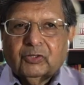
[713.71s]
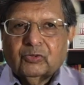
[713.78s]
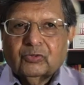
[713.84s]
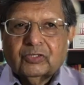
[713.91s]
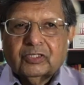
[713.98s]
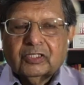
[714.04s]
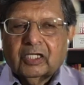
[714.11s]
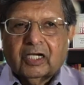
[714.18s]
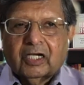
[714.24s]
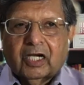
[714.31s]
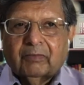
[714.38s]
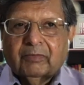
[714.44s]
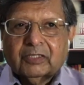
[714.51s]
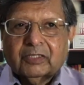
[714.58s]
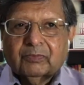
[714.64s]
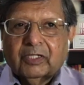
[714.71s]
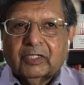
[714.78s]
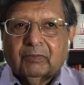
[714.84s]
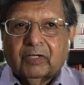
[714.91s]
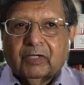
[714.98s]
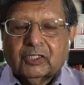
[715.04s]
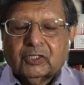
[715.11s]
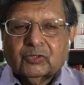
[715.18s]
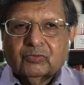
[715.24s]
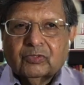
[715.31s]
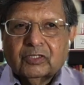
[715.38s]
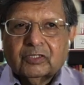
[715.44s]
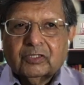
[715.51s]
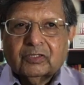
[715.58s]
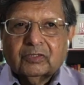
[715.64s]
you see comments made by
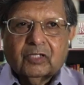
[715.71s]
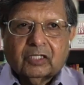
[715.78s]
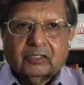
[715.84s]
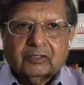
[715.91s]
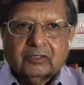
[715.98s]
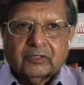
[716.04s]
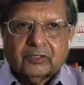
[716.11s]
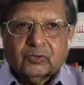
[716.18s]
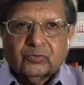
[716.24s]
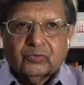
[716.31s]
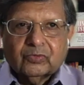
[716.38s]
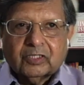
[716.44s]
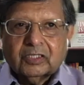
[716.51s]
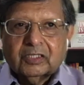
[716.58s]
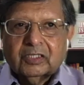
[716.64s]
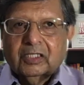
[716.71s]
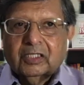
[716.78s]
students, doctoral students,